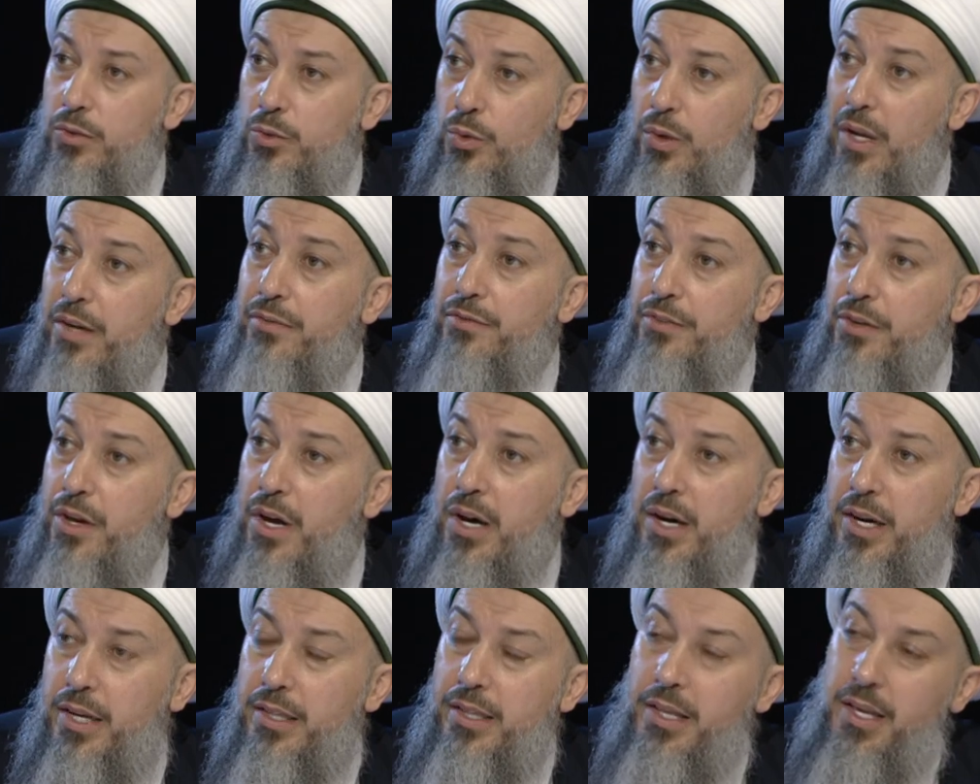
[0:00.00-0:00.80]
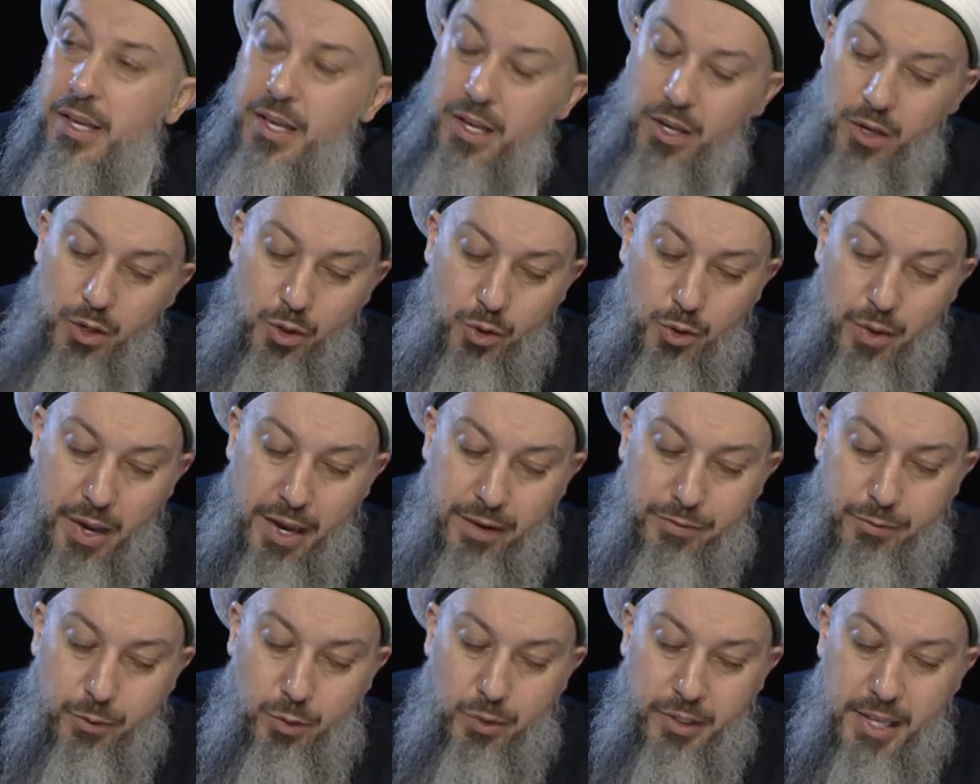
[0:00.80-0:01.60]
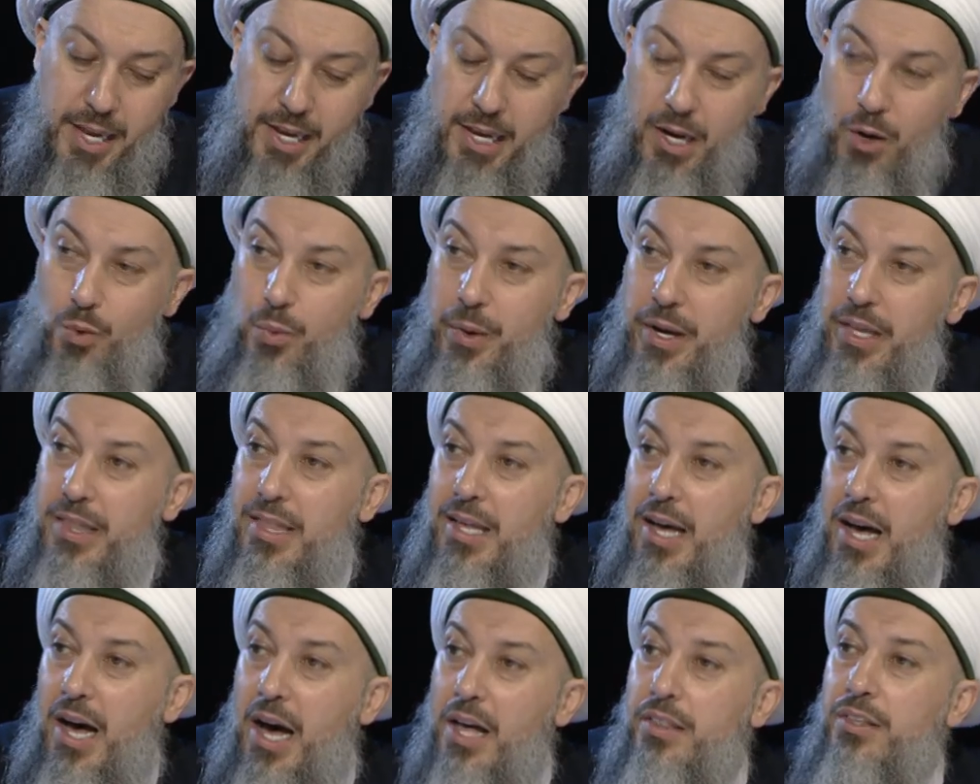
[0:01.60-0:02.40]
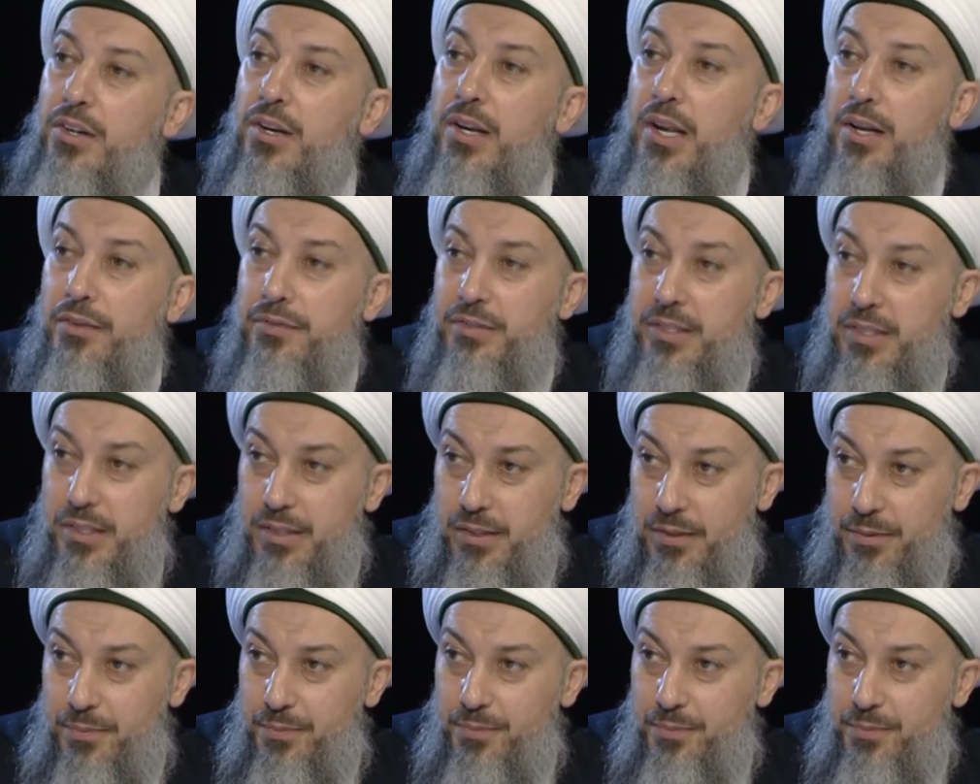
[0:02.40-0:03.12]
love God, you have to take away the other loves.